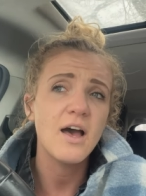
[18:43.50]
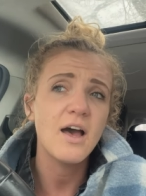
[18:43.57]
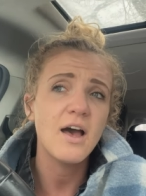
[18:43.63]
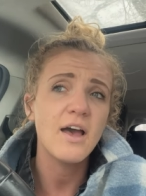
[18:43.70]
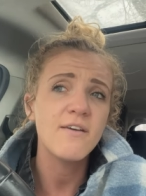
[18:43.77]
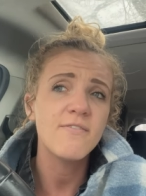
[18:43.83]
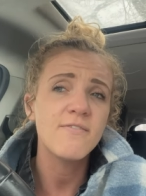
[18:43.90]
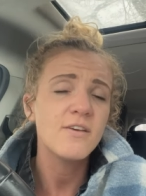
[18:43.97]

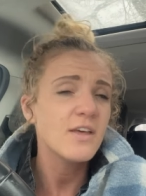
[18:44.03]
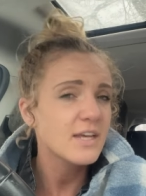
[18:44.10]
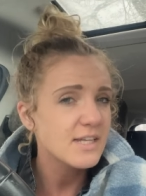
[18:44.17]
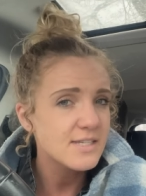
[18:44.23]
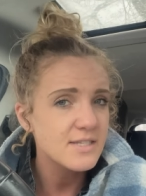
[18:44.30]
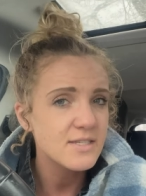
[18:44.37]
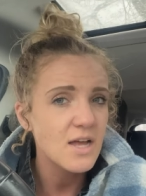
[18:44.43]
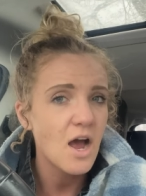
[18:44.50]
I feel like
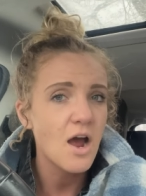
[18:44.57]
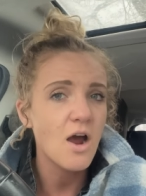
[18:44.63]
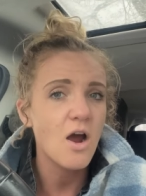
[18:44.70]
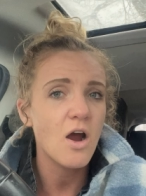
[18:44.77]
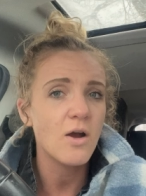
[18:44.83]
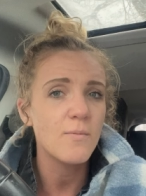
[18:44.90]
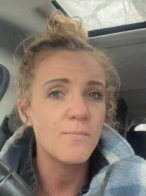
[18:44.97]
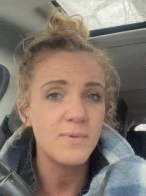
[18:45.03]
it's not
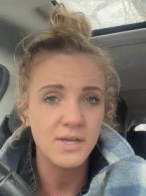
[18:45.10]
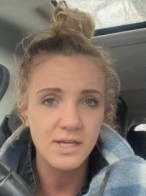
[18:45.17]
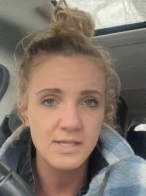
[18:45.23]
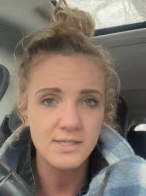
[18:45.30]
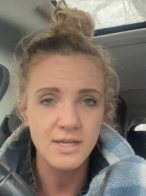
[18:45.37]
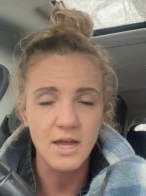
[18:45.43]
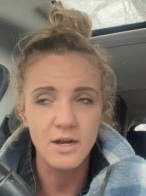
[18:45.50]
our biggest